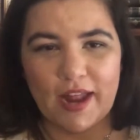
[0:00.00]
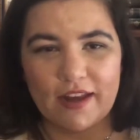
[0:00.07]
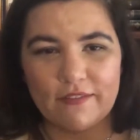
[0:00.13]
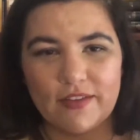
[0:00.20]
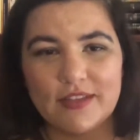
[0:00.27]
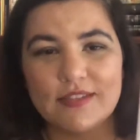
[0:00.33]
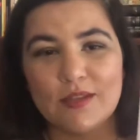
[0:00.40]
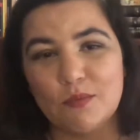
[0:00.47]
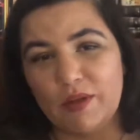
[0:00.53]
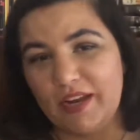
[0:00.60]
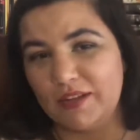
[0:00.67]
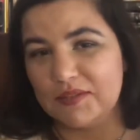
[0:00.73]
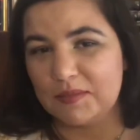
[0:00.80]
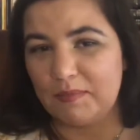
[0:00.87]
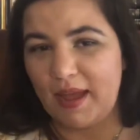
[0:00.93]
out of it, someone
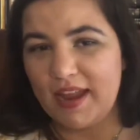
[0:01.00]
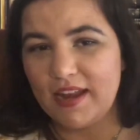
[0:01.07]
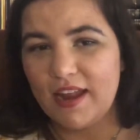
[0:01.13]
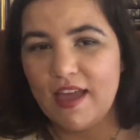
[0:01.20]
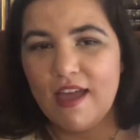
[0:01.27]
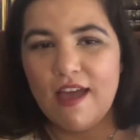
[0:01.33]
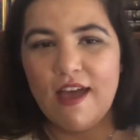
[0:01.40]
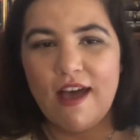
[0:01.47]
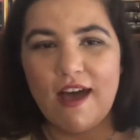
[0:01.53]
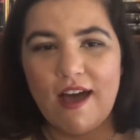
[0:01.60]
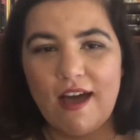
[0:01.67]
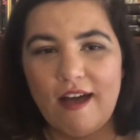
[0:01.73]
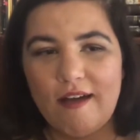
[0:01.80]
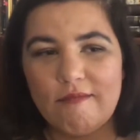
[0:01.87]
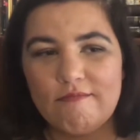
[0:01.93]
else might.
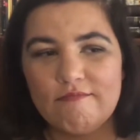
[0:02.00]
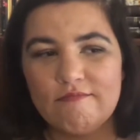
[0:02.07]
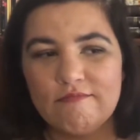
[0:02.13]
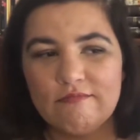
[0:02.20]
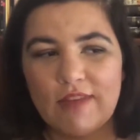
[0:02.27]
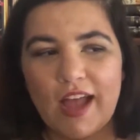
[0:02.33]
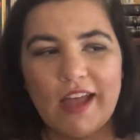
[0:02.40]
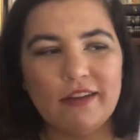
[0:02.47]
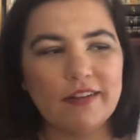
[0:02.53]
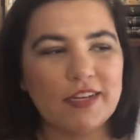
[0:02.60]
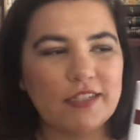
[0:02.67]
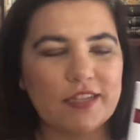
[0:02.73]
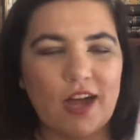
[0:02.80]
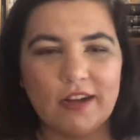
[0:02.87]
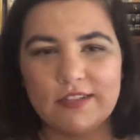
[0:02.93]
I
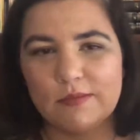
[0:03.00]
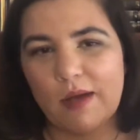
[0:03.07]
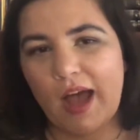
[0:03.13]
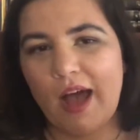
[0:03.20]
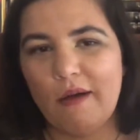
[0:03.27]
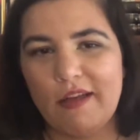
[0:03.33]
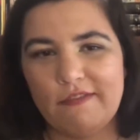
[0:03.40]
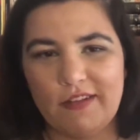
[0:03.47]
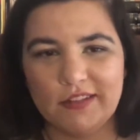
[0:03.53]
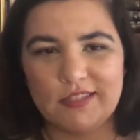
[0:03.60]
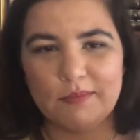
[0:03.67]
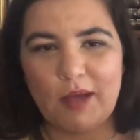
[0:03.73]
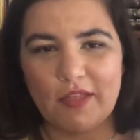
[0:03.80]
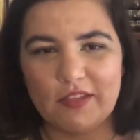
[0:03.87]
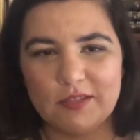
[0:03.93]
already talked about how I
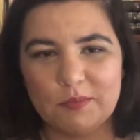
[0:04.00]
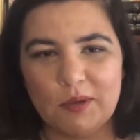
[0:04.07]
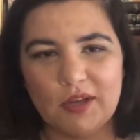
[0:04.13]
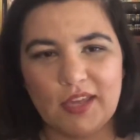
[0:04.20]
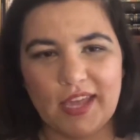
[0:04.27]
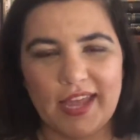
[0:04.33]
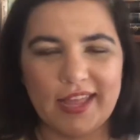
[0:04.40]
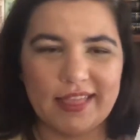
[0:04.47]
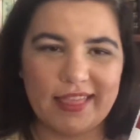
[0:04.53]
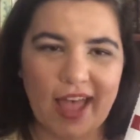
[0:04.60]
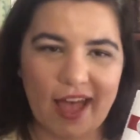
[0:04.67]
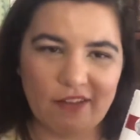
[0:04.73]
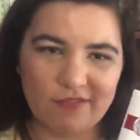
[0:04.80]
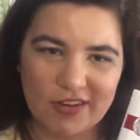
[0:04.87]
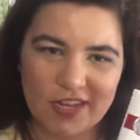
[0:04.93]
felt about this book in
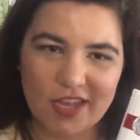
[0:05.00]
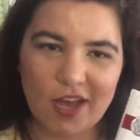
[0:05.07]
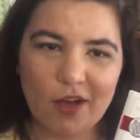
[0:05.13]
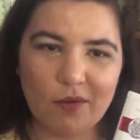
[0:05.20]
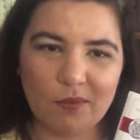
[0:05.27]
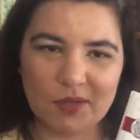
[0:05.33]
that video,